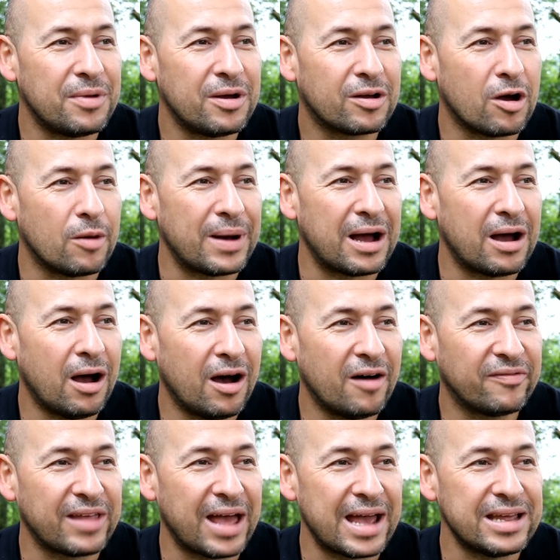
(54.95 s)
got about a
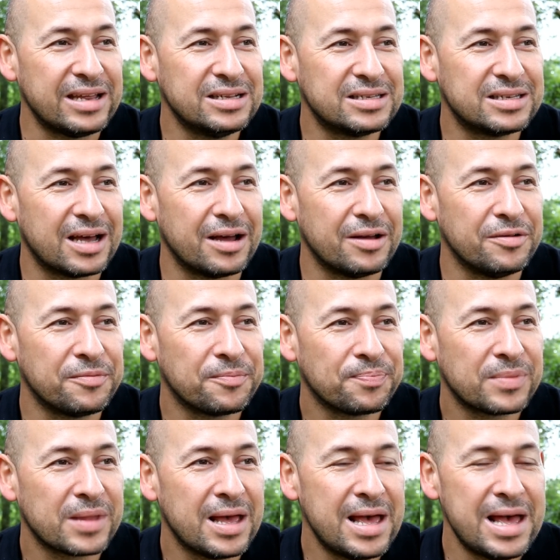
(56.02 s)
half day, so
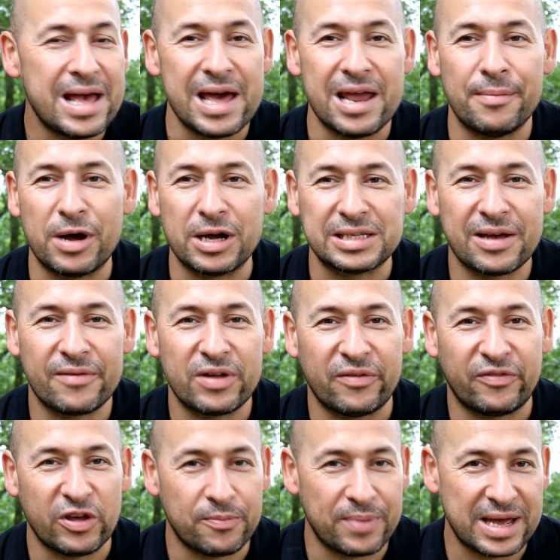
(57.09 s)
in amongst having a
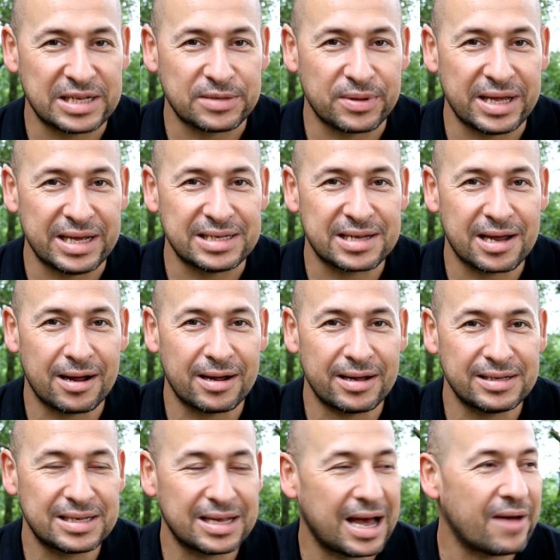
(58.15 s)
few beers with these
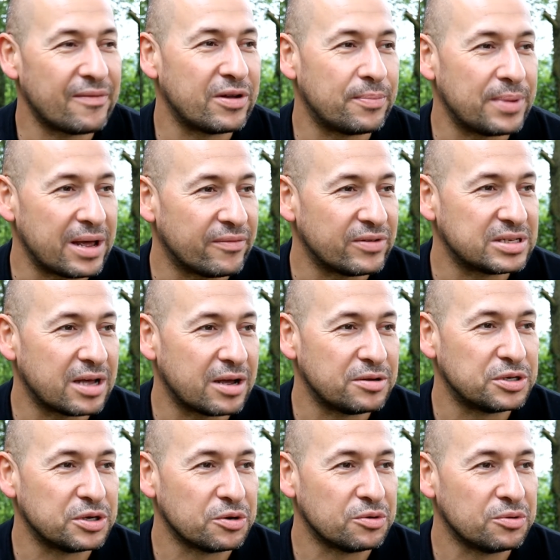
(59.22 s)
guys, having a bit of a
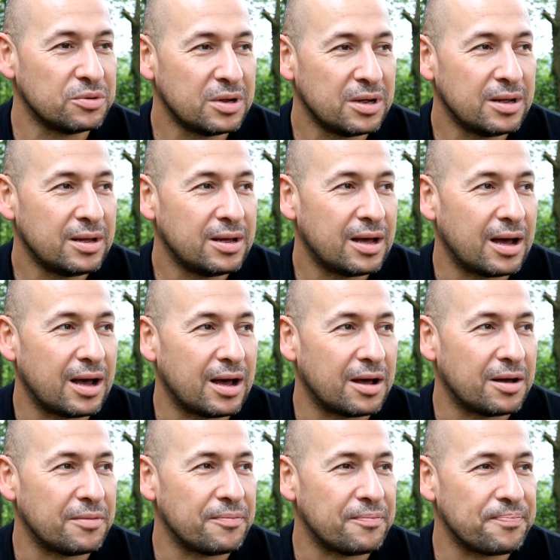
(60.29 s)
social,
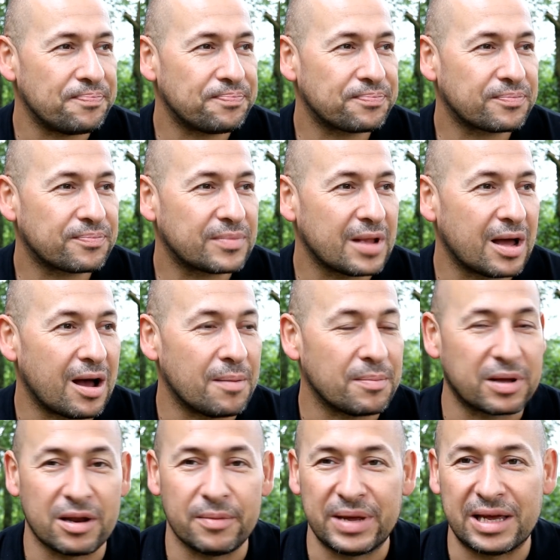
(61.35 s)
I'm
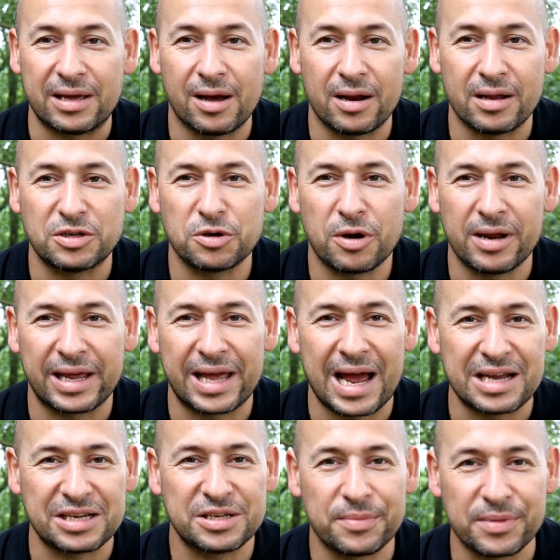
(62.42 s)
going to be kind of trying to
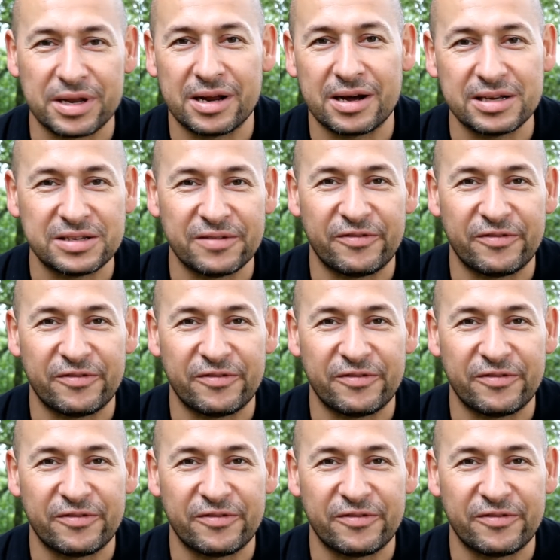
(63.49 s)
catch some of the nicer